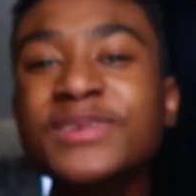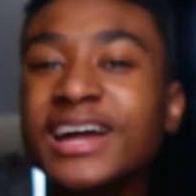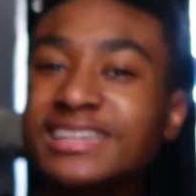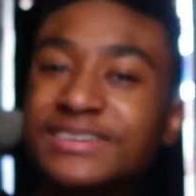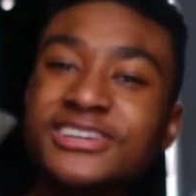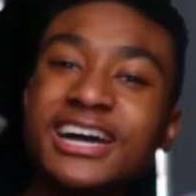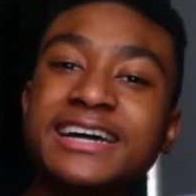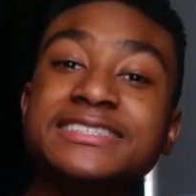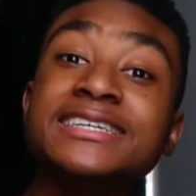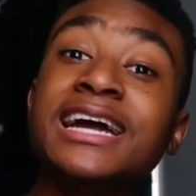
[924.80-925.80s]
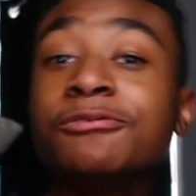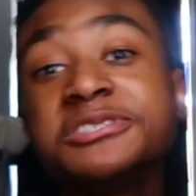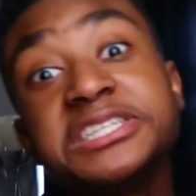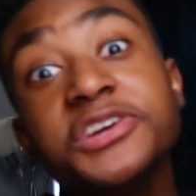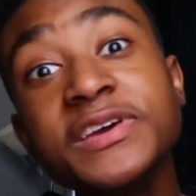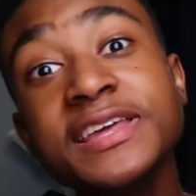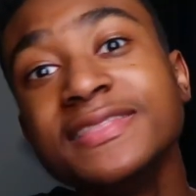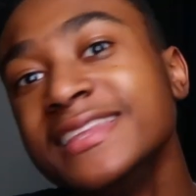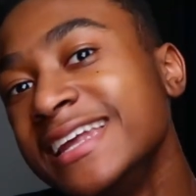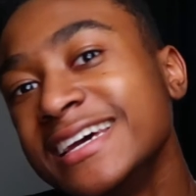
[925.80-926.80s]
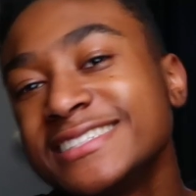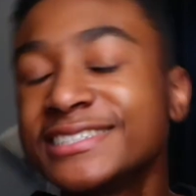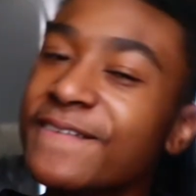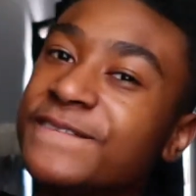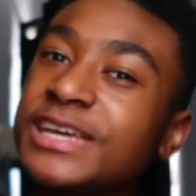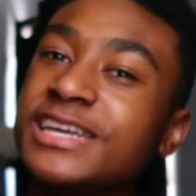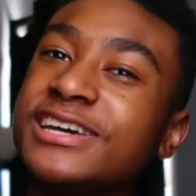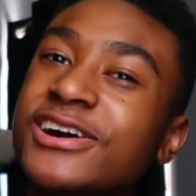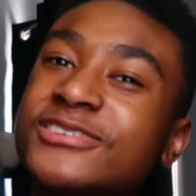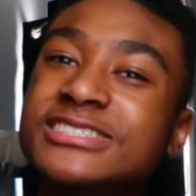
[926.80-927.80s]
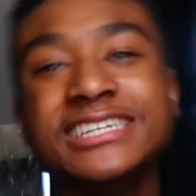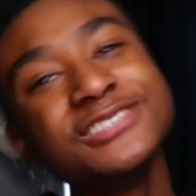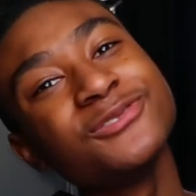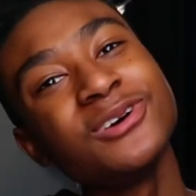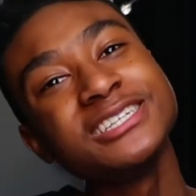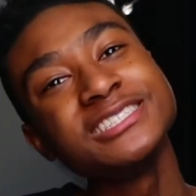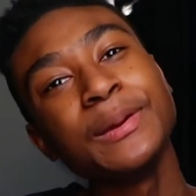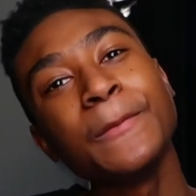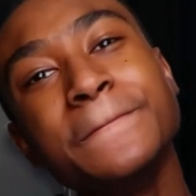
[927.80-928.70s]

But I love you guys, and I will see you in the next video. Thanks for watching.